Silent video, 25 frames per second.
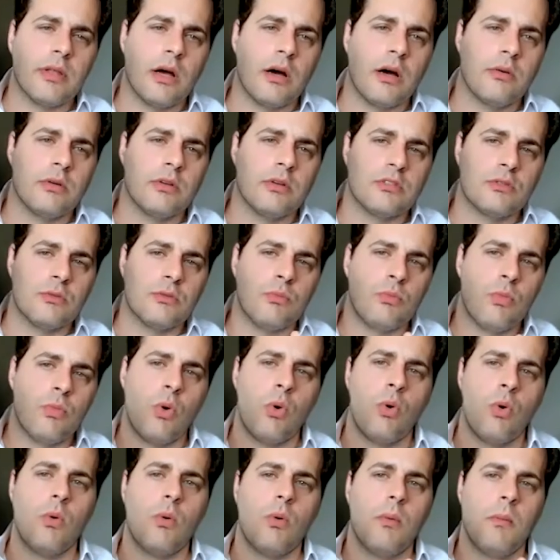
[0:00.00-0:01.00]
now is
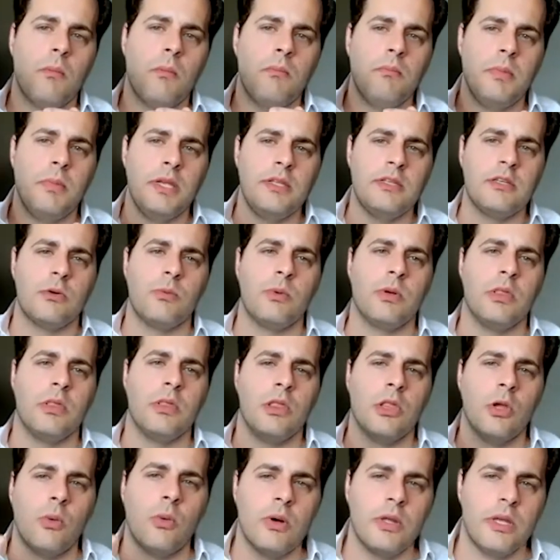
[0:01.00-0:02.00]
more middle
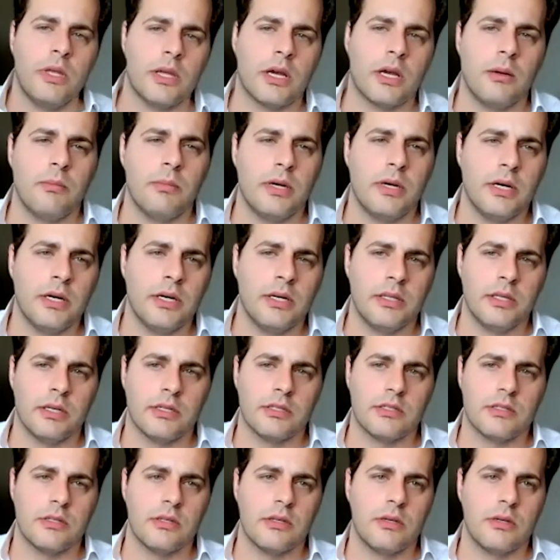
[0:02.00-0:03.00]
and lower income
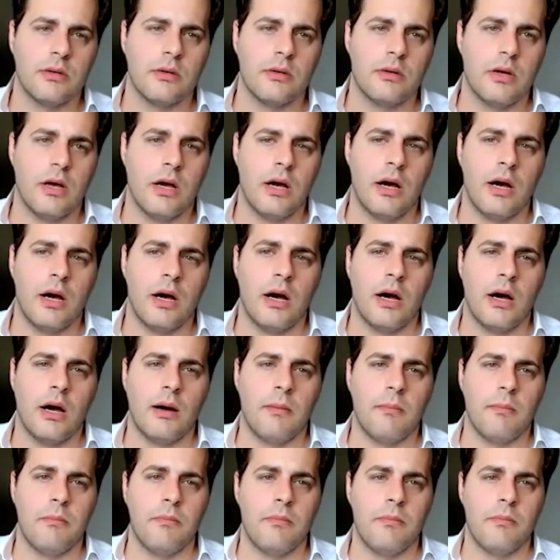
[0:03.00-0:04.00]
earners
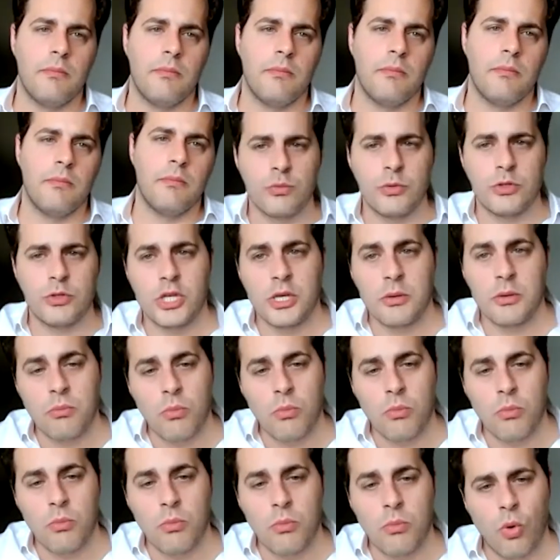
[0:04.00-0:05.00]
uh, contributing
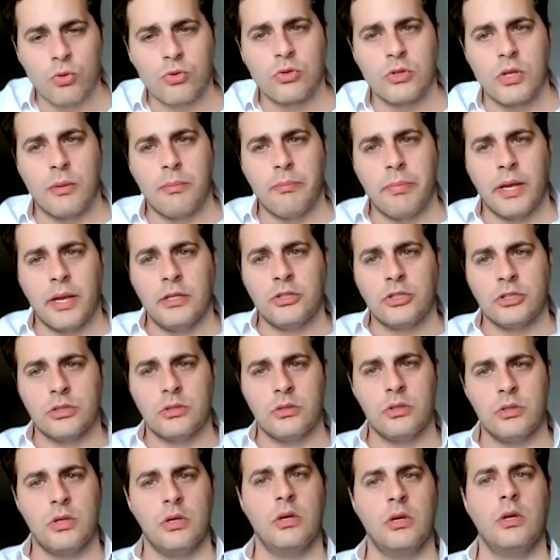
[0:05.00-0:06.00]
more to their pension
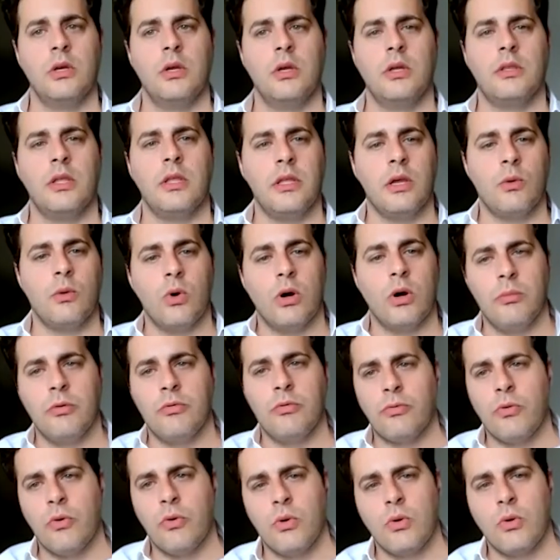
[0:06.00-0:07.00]
than they were
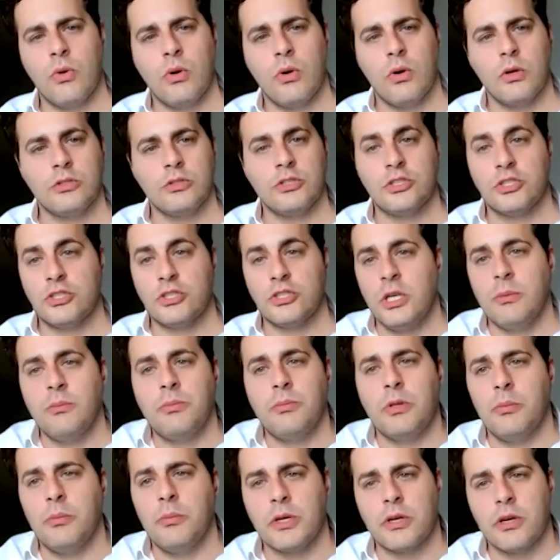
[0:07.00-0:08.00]
before,
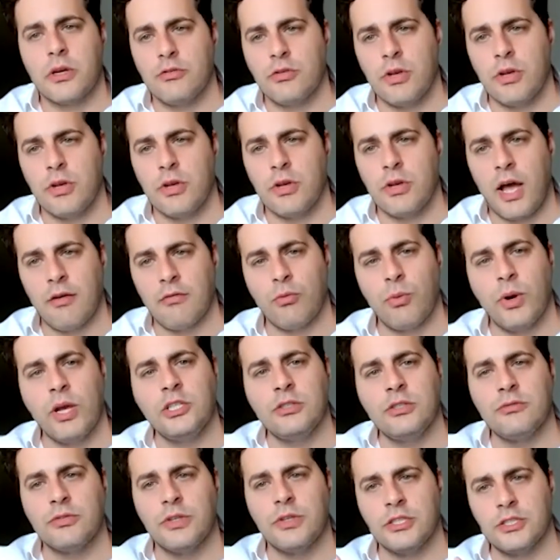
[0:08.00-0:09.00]
simply because you have wage
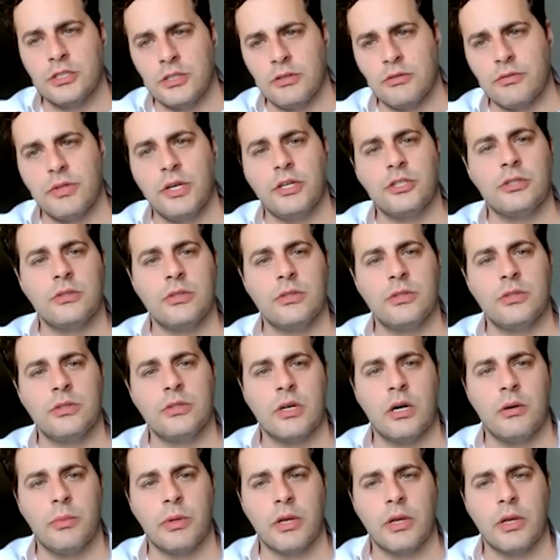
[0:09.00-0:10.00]
inflation, inflation
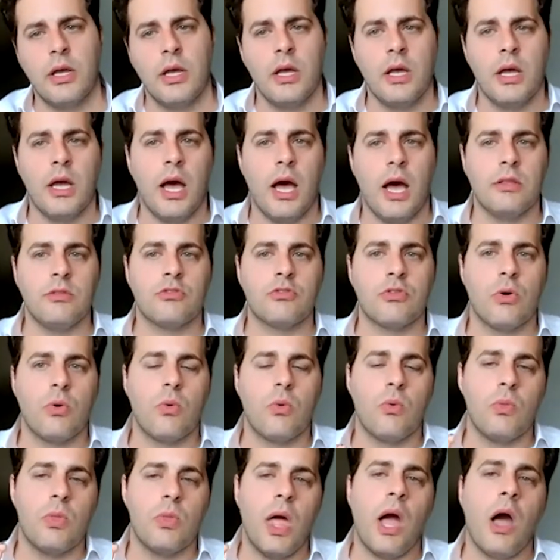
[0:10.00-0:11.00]
coming. And so
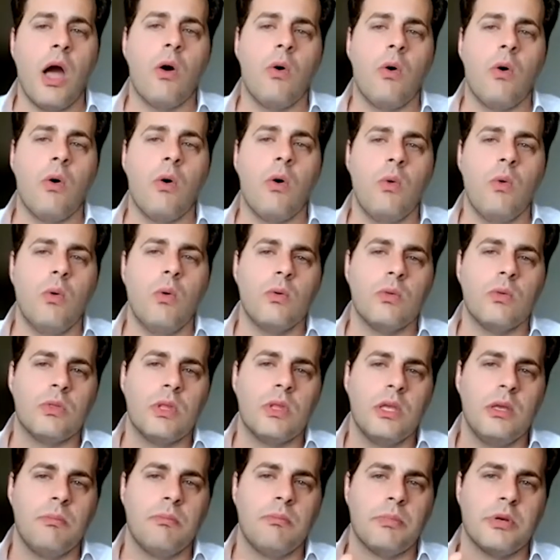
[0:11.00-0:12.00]
now
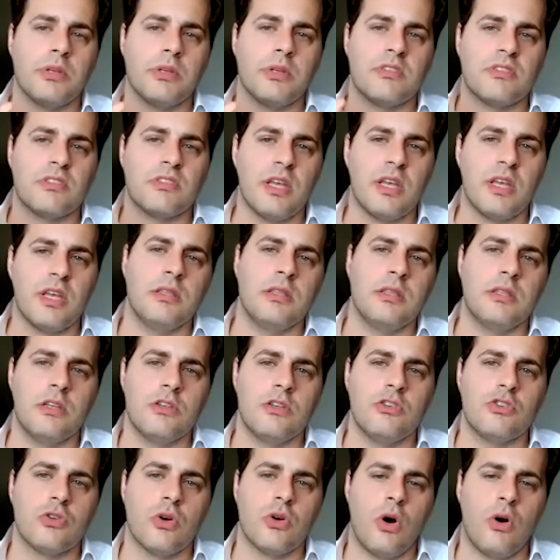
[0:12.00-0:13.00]
the percentage
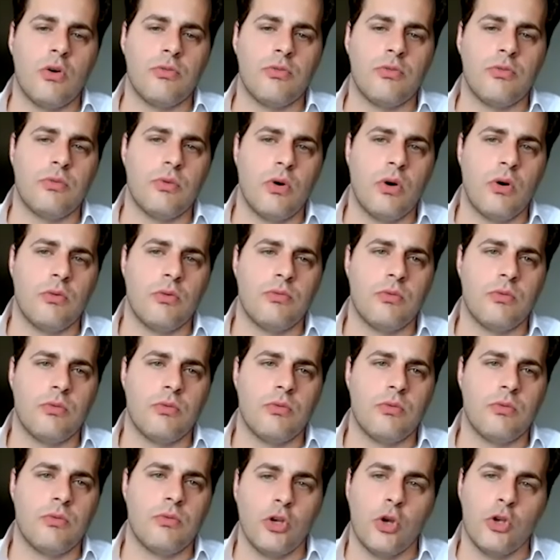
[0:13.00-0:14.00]
of, of
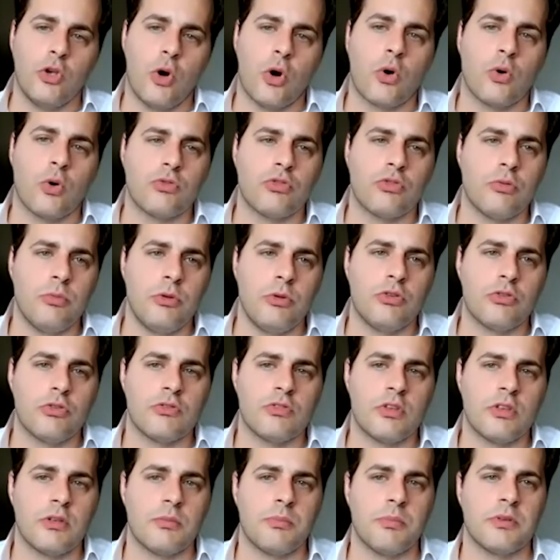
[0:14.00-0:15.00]
your, your contributions
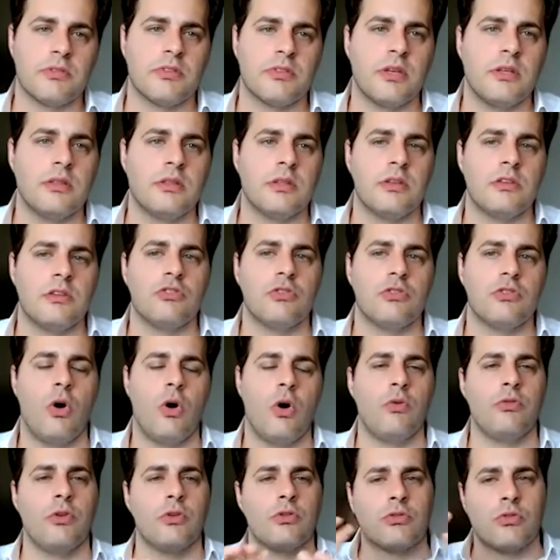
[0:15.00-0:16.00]
as a percentage
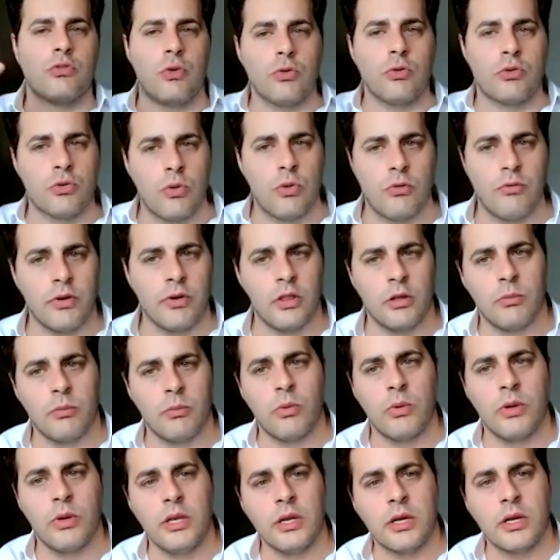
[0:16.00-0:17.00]
of your total
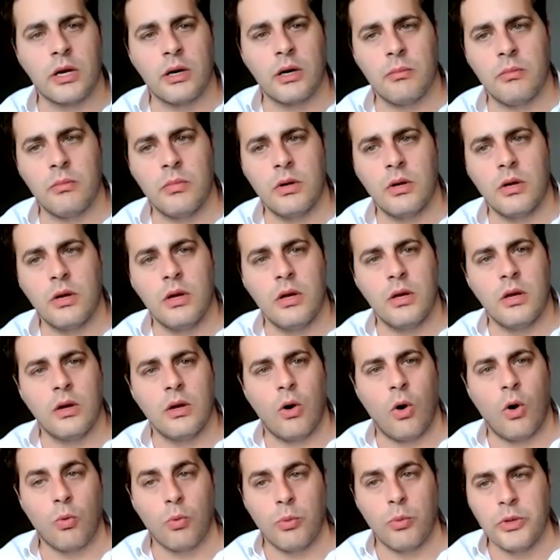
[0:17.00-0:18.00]
available income
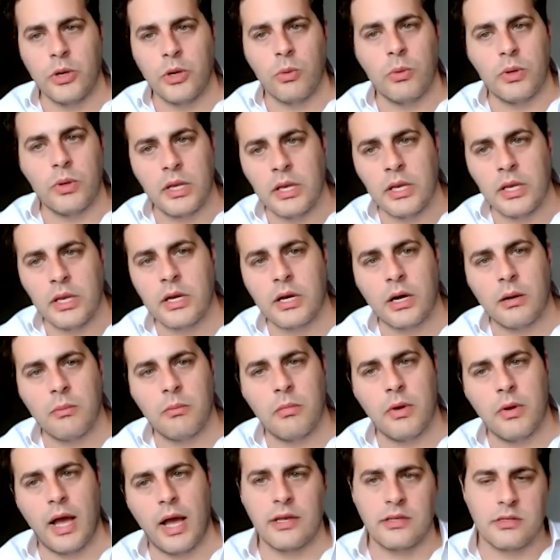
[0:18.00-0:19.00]
or real
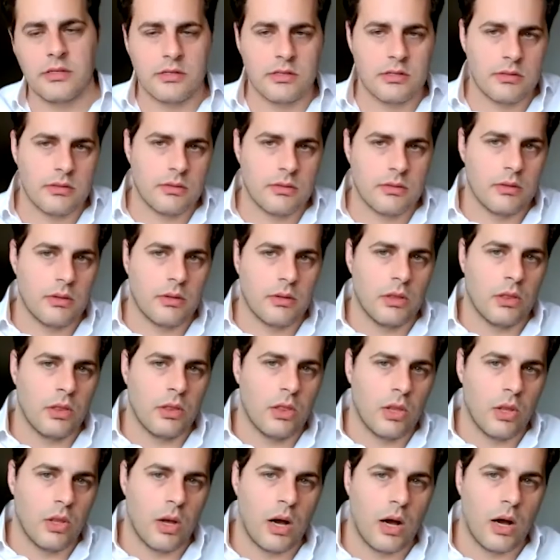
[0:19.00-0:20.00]
income as
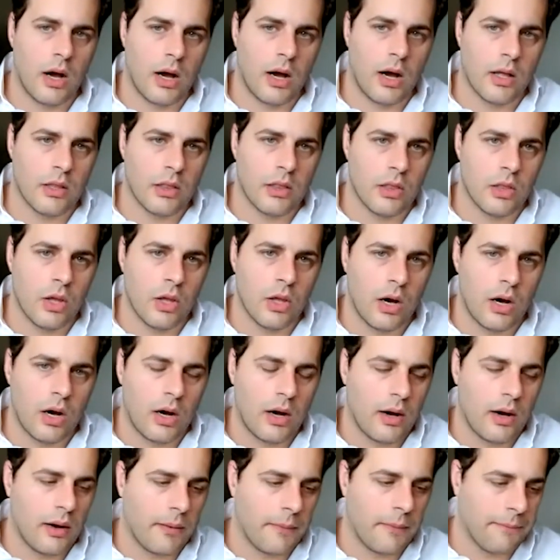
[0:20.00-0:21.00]
uh,
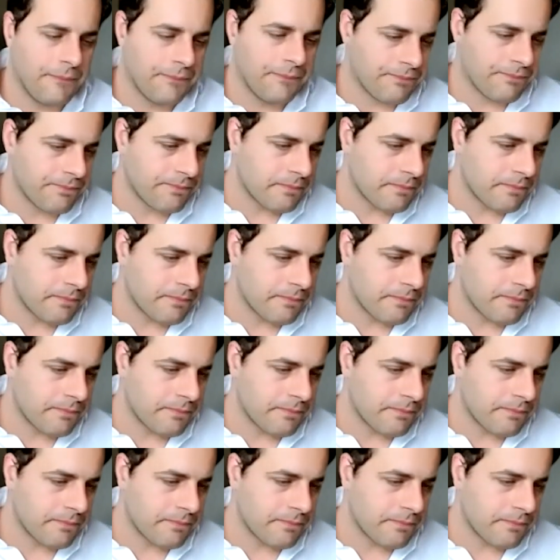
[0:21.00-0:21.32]
um,